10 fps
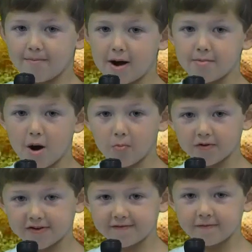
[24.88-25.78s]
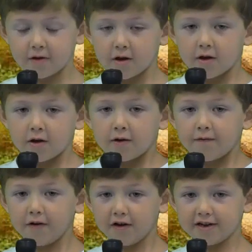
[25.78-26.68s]
my mom was
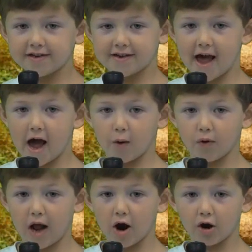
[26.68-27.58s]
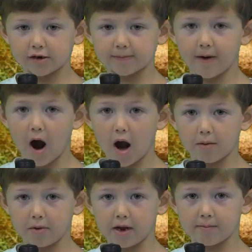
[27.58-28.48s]
feeling sad when I looked
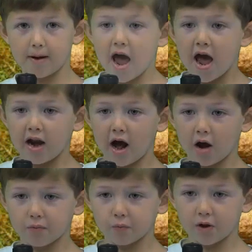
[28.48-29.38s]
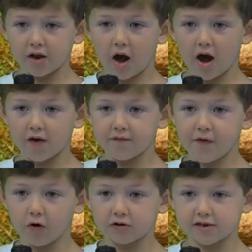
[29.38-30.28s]
behind me and, my, and I and I
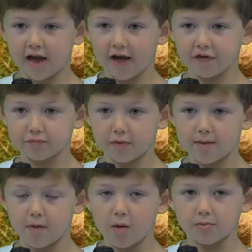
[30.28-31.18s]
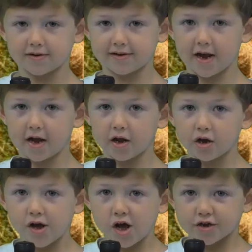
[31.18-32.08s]
felt sad that my mom was sad.
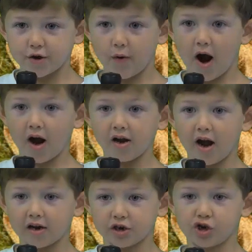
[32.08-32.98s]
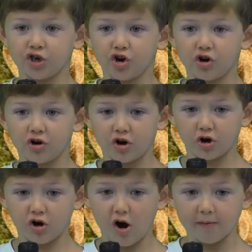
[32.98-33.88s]
So I had to cheer
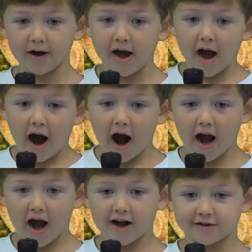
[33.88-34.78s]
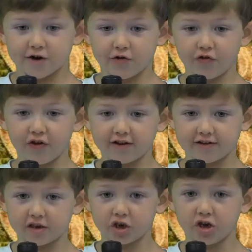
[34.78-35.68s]
her up. I asked her the things
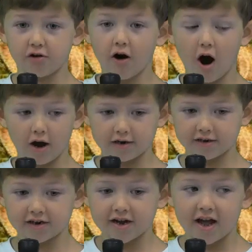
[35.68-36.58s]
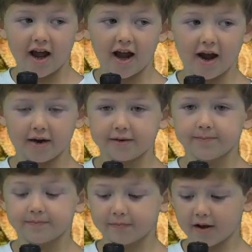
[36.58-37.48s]
that she liked and
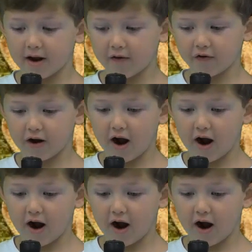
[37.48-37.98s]
and, er,